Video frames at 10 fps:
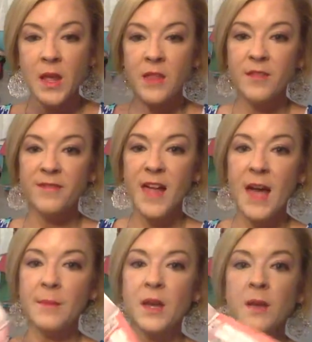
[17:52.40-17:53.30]
the
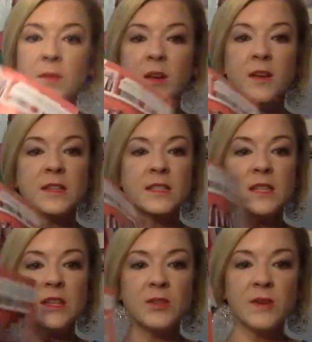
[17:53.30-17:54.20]
flap up, you're going to see
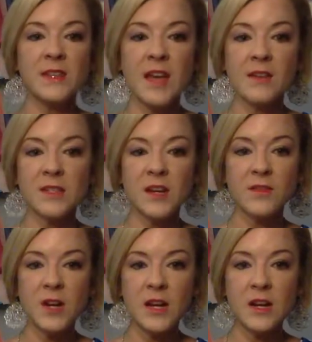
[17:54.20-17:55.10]
the $3,000
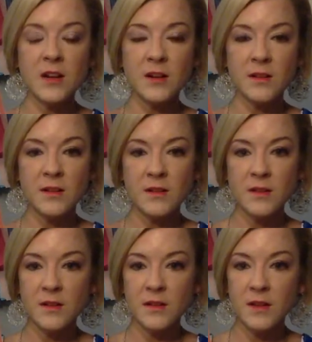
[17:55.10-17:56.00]
over here.
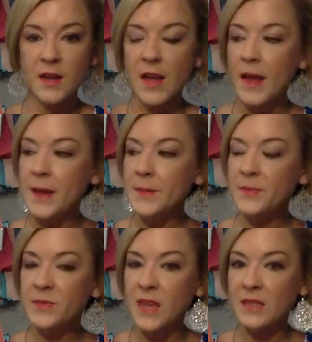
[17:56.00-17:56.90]
Okay,
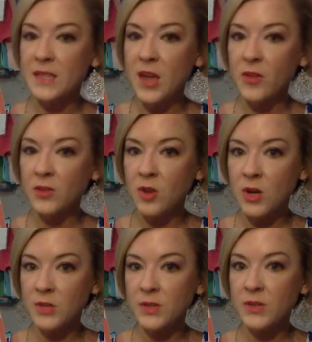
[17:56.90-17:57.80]
that's the other
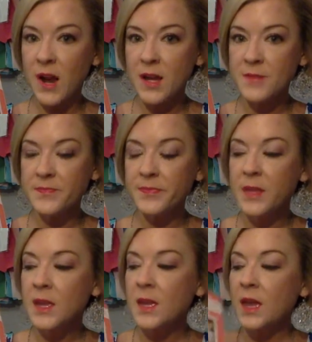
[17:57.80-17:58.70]
large one, right?
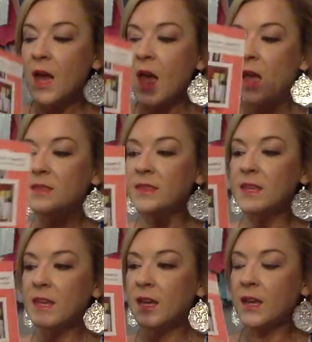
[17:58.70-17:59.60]
And
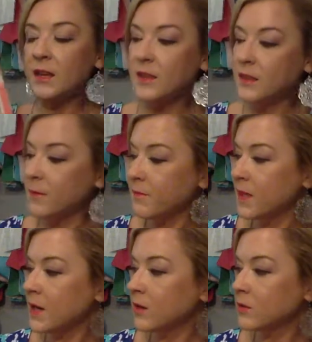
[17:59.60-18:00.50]
then the
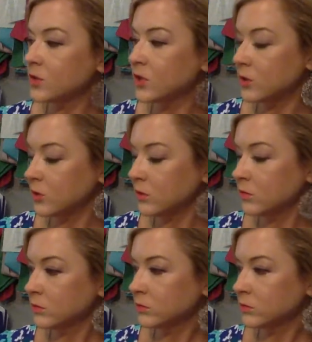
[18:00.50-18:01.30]
middle 2,